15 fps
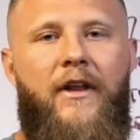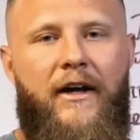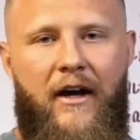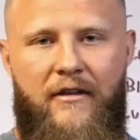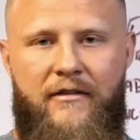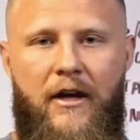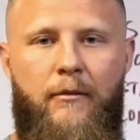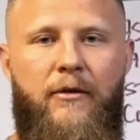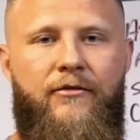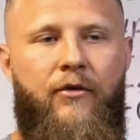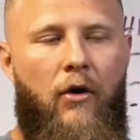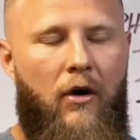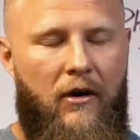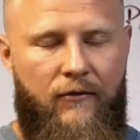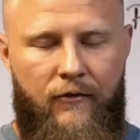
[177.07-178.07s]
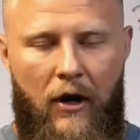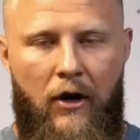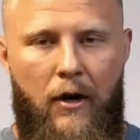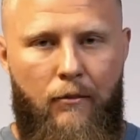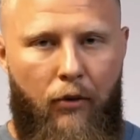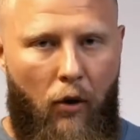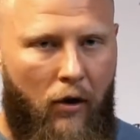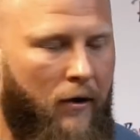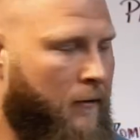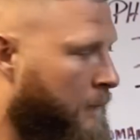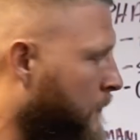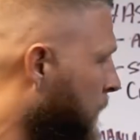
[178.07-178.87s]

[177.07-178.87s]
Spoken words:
Like I said before, it's very important.